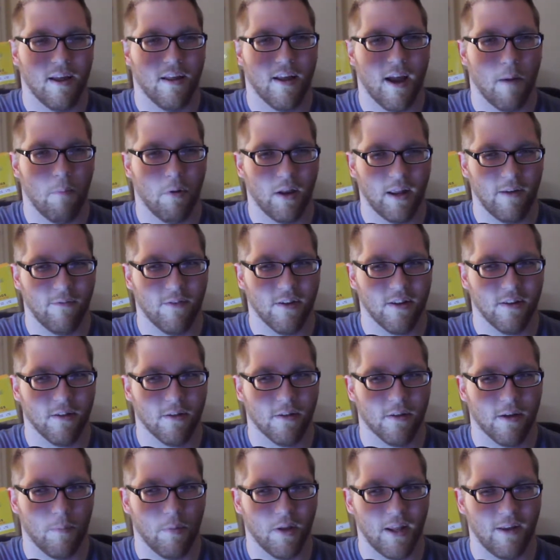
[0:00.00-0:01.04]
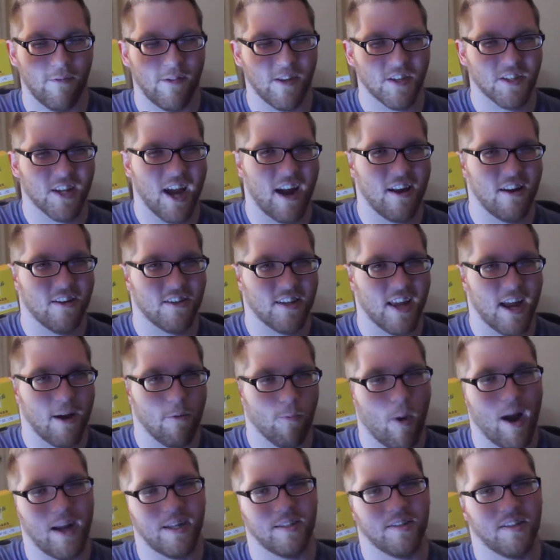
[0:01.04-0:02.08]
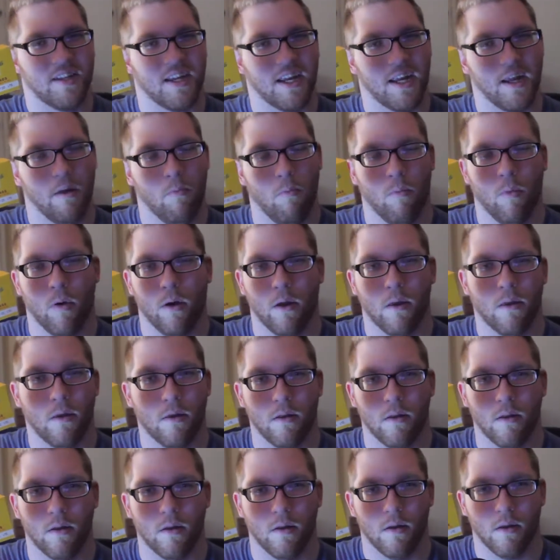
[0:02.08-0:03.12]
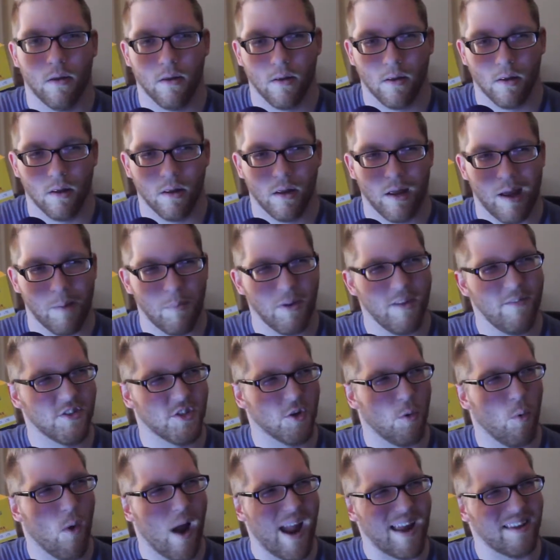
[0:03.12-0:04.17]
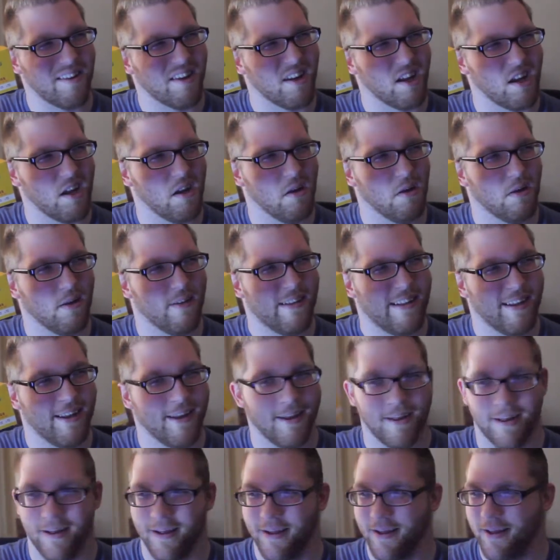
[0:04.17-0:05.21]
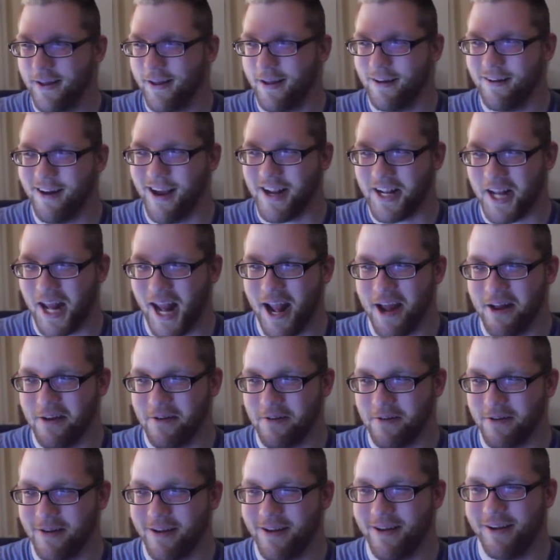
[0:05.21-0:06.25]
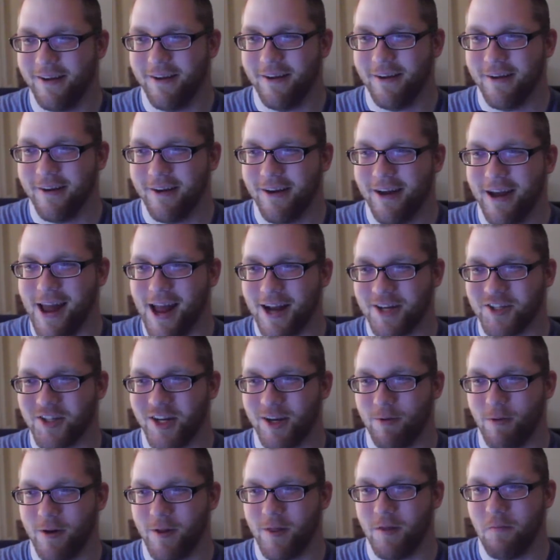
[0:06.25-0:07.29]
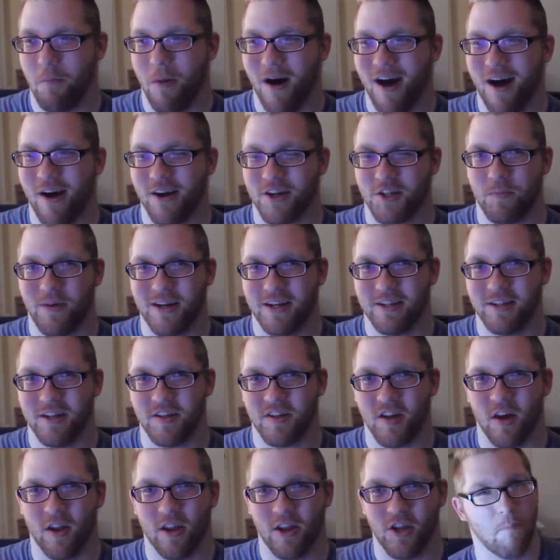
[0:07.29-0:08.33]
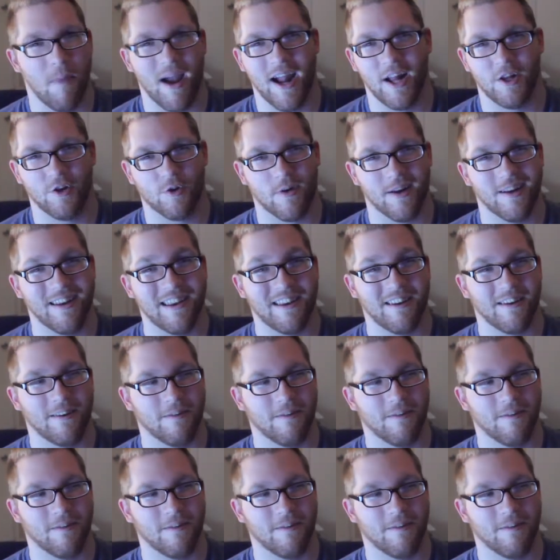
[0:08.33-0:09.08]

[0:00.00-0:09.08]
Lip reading: I believe this kind is a white tea. I believe it's a white tea. I can't actually read the box because it's all in Mandarin.